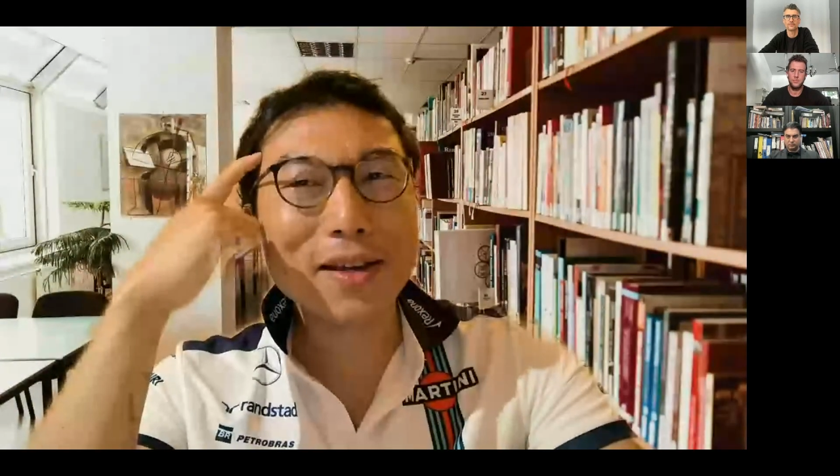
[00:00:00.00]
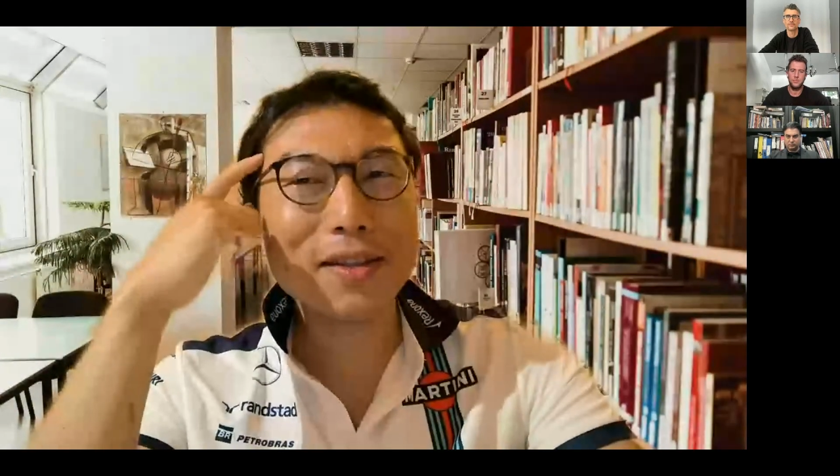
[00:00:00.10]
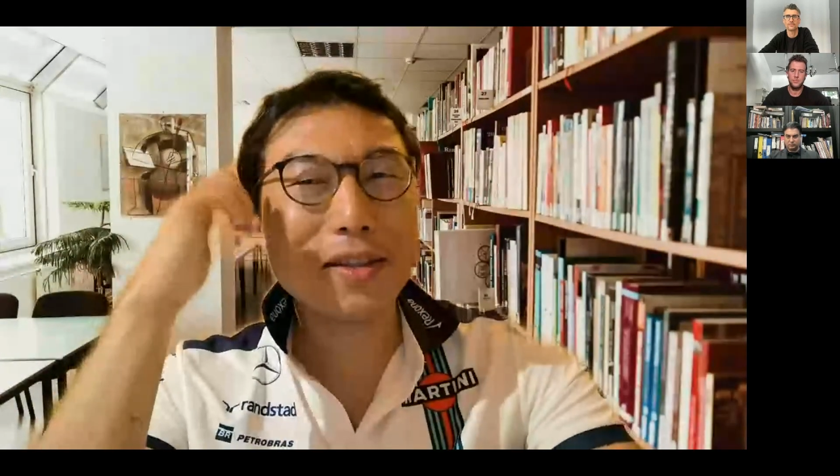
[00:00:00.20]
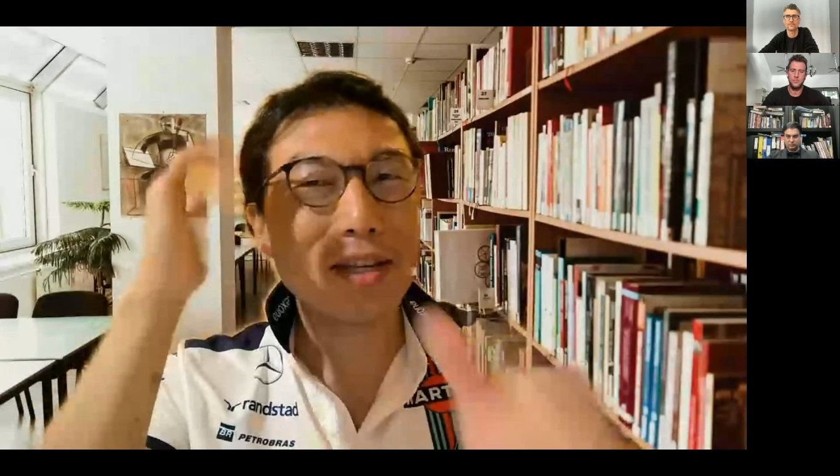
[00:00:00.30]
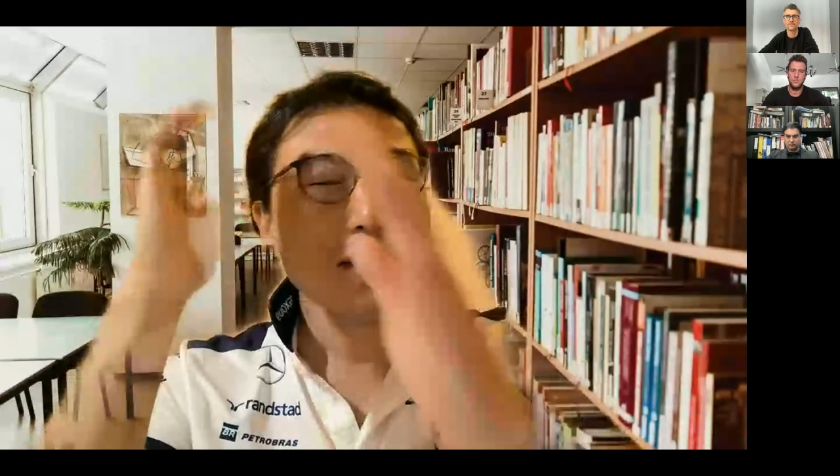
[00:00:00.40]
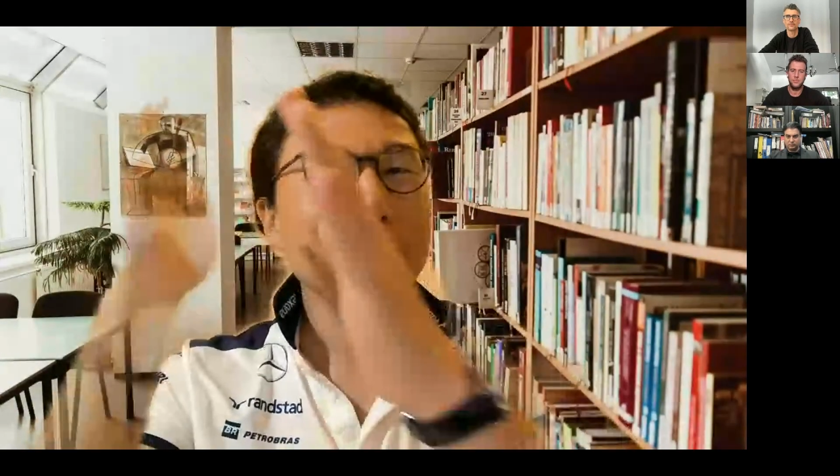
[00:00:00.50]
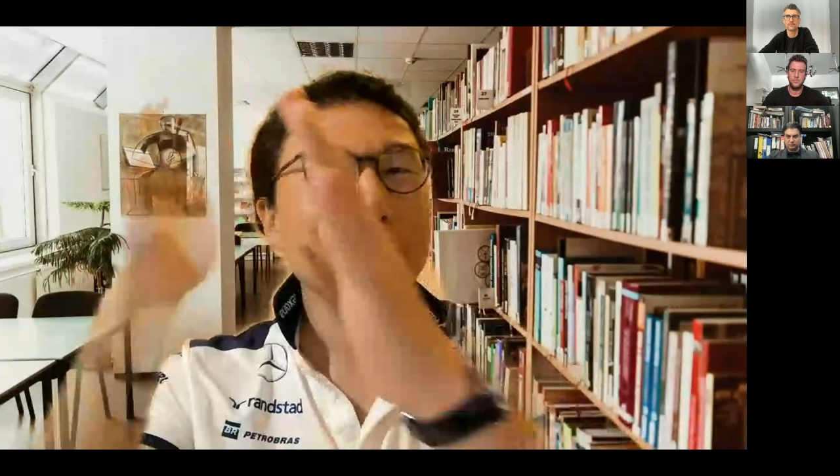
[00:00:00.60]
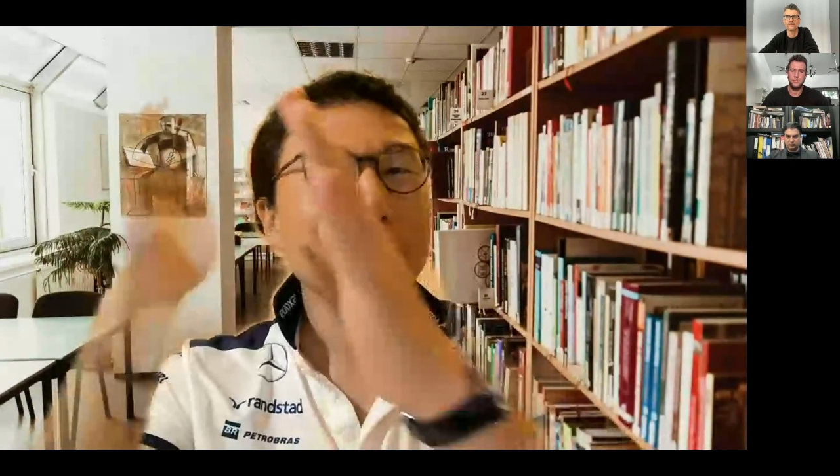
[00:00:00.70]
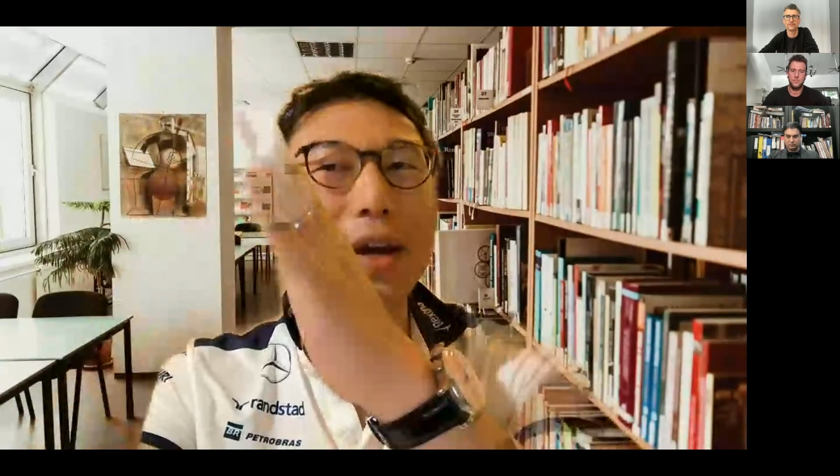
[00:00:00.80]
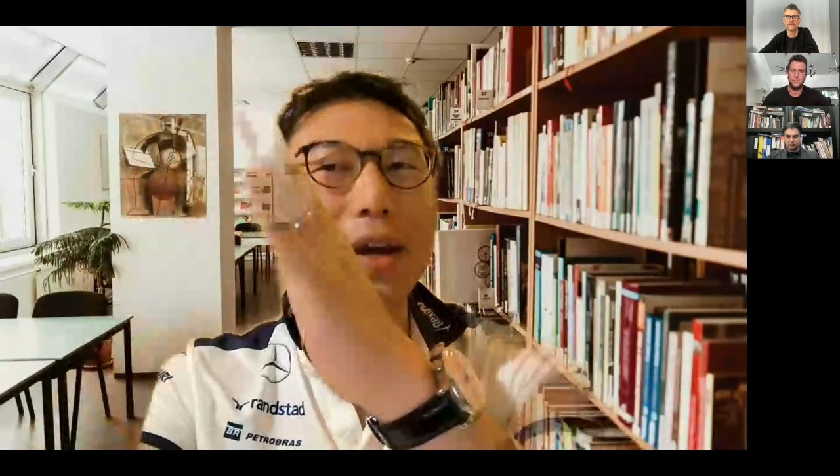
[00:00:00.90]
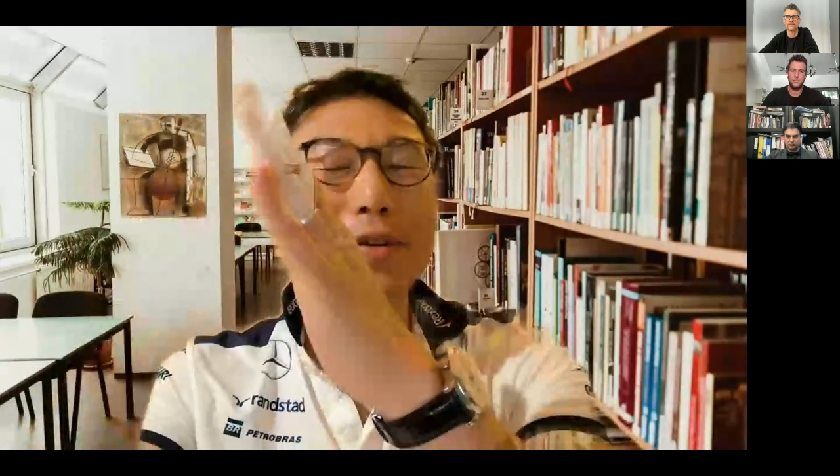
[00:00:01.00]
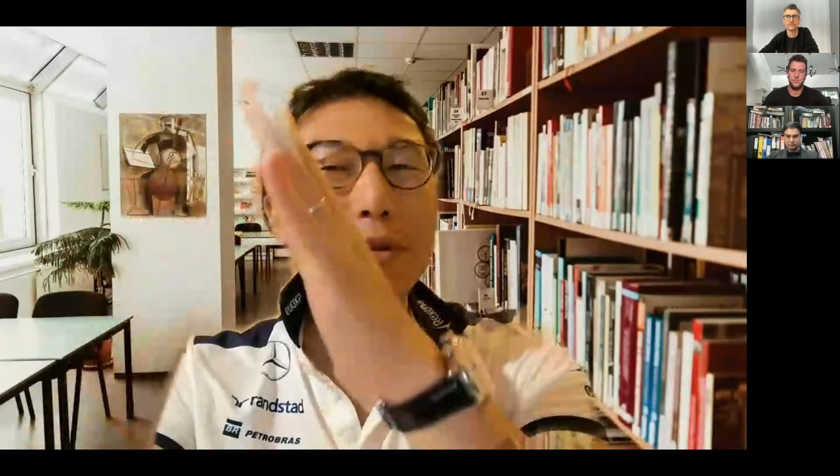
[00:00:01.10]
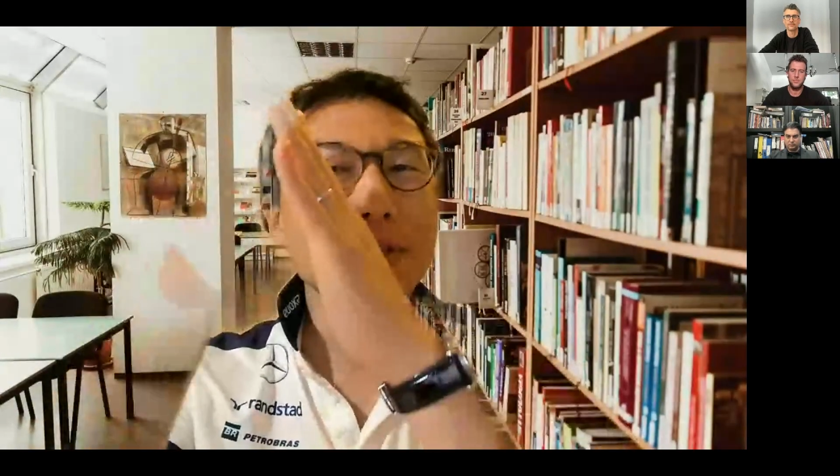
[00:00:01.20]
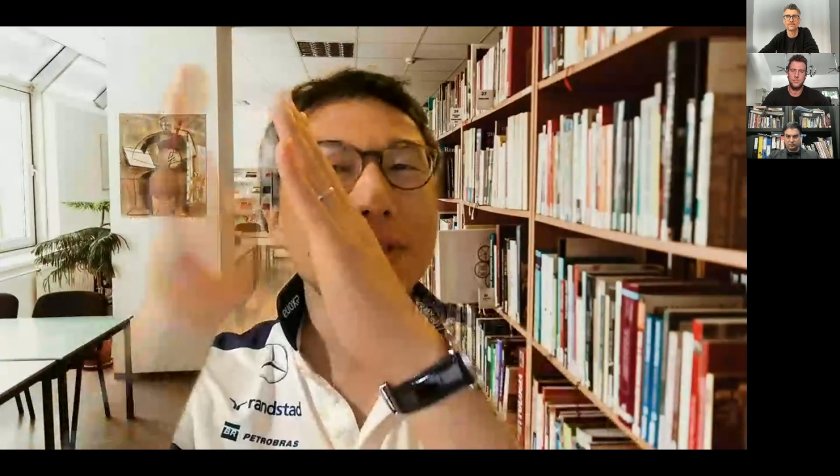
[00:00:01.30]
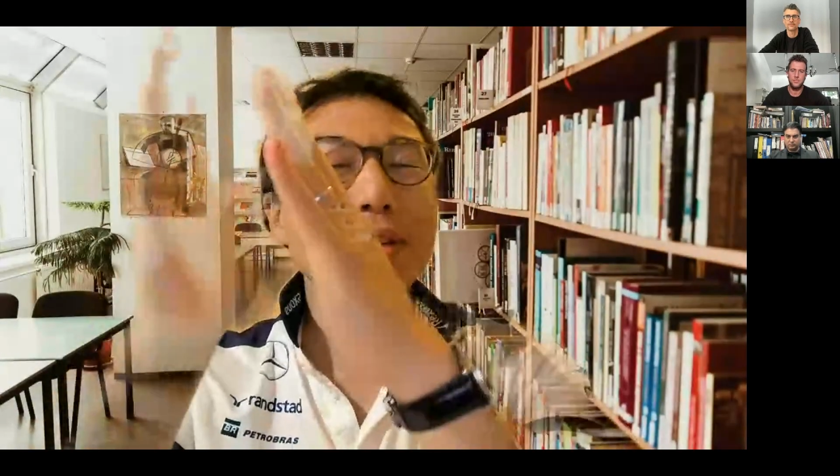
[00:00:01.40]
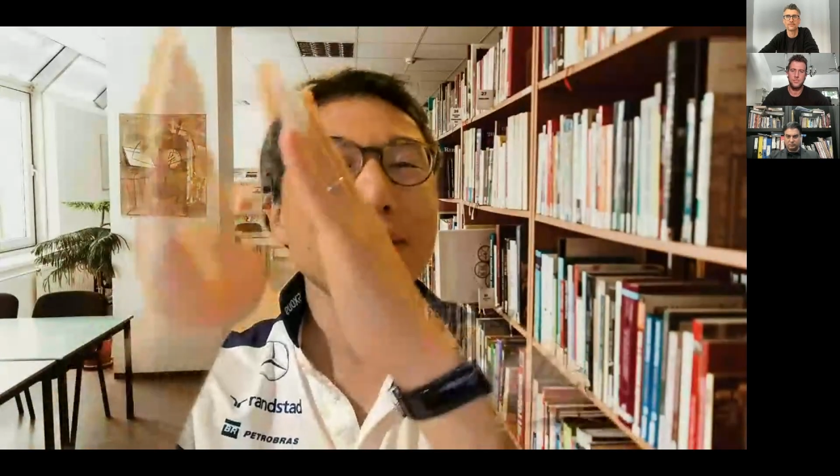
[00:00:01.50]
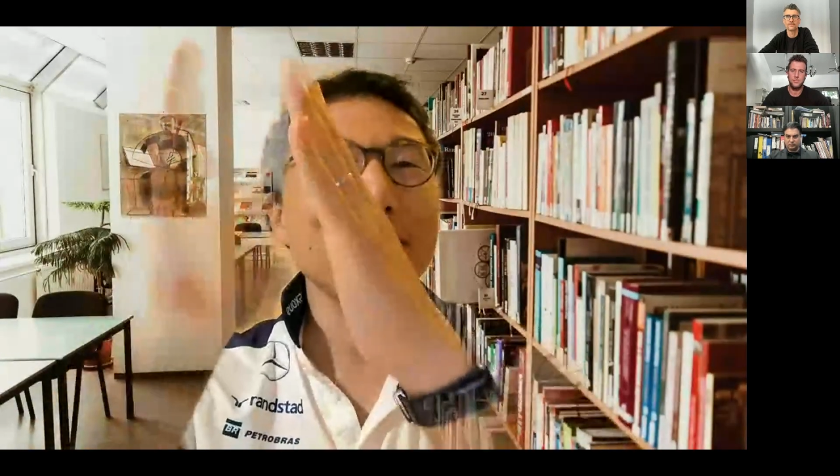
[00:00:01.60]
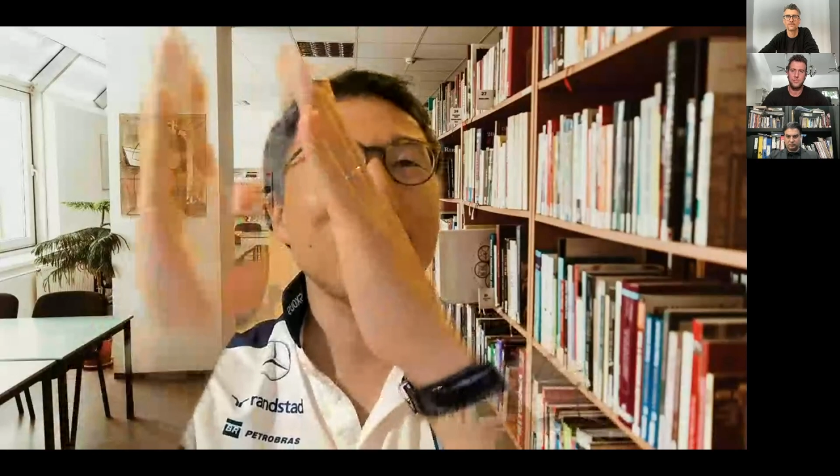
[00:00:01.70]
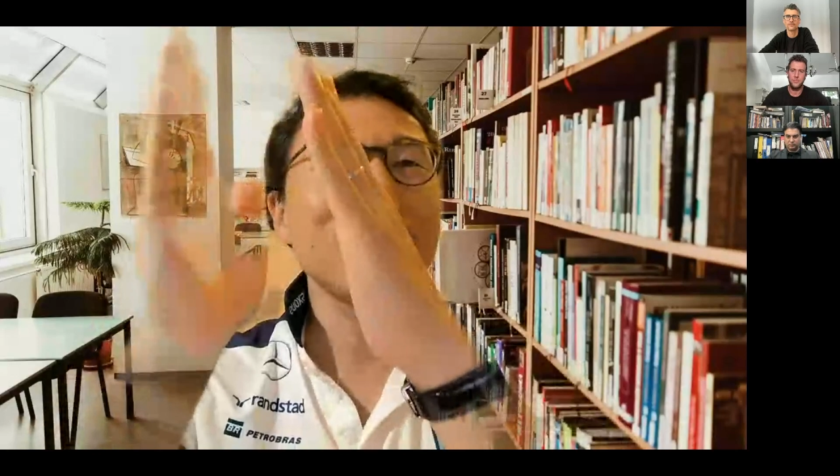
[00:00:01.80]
this way or this